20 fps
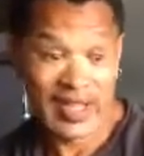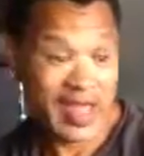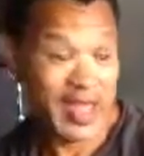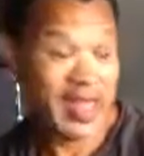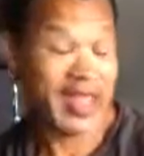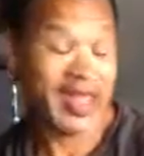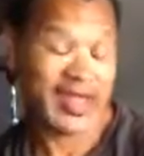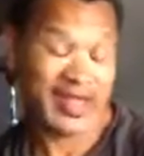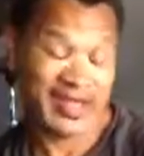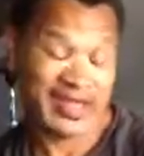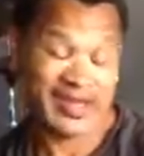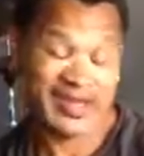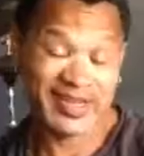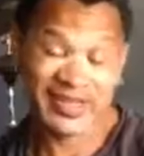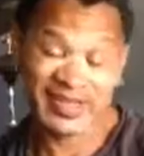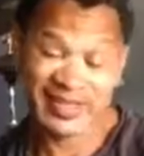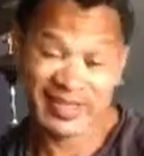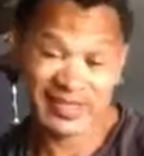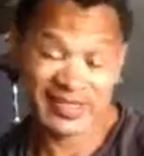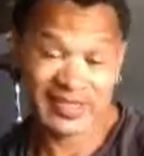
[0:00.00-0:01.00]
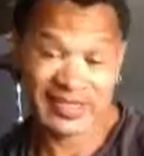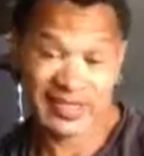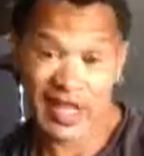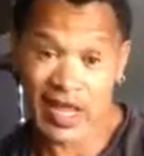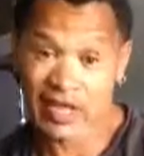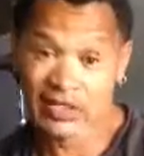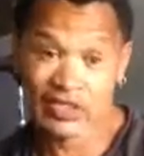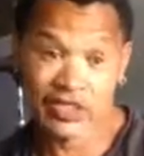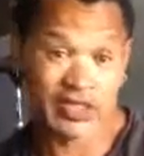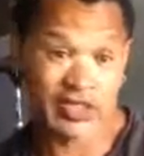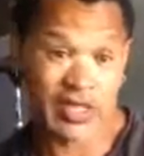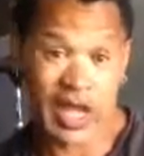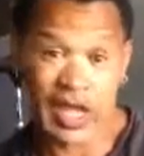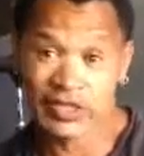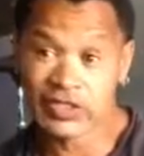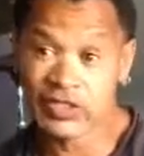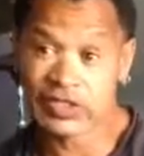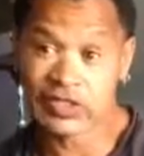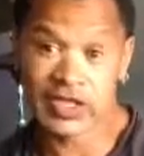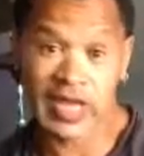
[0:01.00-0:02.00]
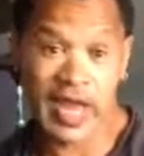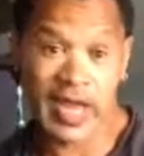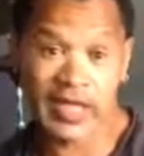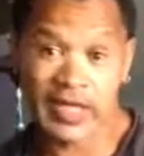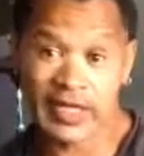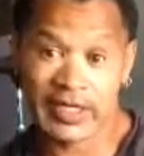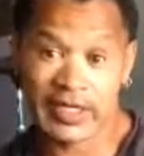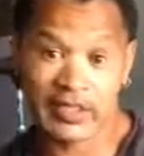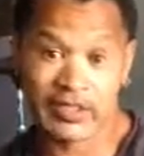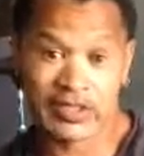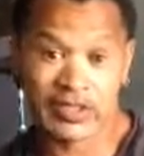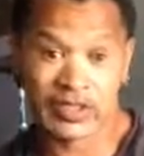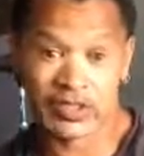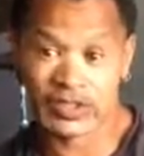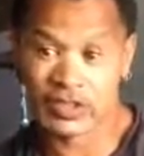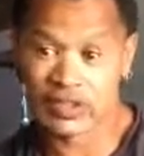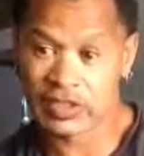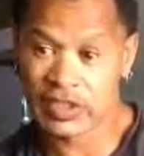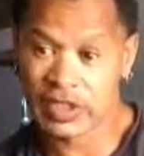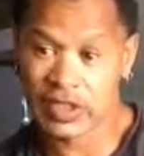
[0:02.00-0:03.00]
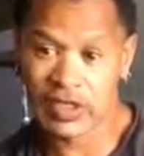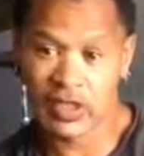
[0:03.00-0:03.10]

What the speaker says: Yeah, it is. I just like it. It's just.